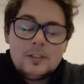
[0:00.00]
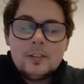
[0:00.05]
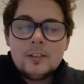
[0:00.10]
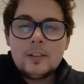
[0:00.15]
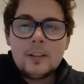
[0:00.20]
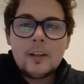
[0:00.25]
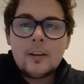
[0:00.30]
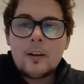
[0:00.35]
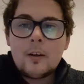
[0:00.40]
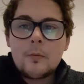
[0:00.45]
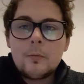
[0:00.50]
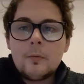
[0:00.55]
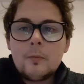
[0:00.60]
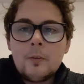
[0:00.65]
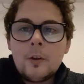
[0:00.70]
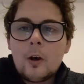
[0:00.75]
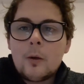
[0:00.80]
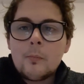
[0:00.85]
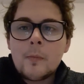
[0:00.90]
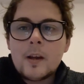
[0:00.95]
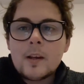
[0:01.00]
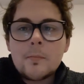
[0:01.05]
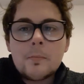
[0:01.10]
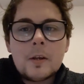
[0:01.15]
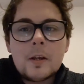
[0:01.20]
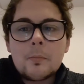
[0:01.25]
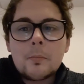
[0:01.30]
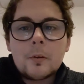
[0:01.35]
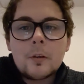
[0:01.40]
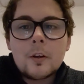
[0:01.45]
you know, not many
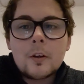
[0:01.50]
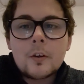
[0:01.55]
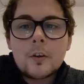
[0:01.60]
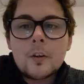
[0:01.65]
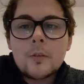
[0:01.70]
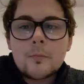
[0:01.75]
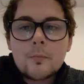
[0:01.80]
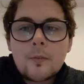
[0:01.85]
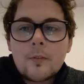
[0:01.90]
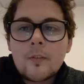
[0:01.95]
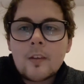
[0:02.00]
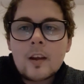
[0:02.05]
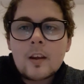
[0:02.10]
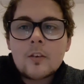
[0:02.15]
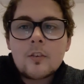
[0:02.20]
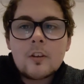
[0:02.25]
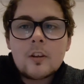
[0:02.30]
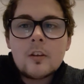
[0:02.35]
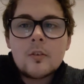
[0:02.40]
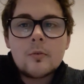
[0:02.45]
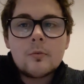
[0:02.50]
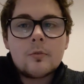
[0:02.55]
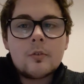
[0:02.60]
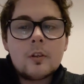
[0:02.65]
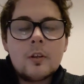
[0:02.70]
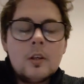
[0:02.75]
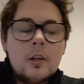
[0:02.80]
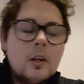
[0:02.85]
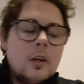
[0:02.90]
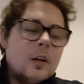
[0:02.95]
people are going to think to use.
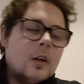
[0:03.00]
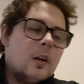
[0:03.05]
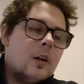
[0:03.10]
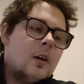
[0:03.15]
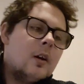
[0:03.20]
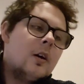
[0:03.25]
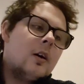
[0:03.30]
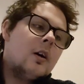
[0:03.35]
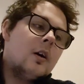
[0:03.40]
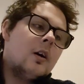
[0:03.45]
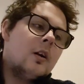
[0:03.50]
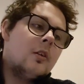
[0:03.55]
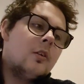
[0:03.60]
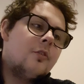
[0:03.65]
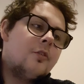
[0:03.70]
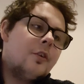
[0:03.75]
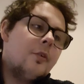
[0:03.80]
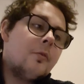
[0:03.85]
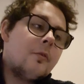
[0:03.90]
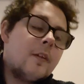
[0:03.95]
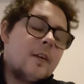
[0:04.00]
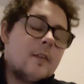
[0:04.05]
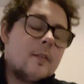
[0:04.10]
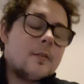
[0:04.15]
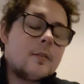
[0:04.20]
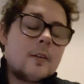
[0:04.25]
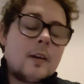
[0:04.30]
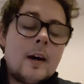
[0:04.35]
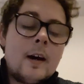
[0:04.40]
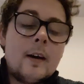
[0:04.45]
And the truth
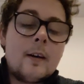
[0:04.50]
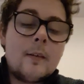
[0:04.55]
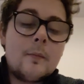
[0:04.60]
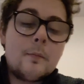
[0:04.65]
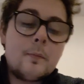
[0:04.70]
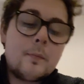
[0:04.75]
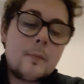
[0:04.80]
is, I